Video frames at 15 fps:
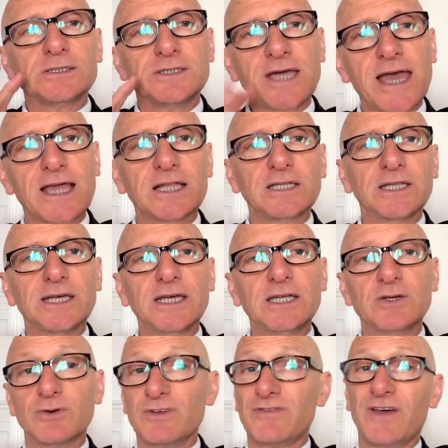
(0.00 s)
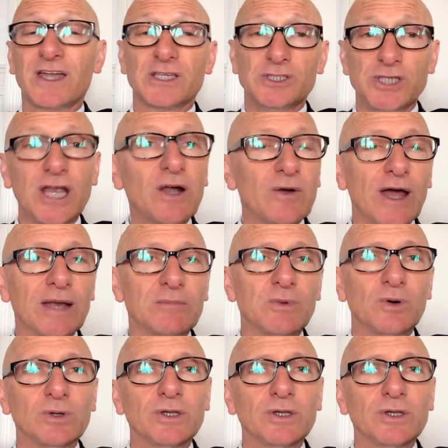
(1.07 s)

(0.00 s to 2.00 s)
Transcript: take a lead or in fact generate more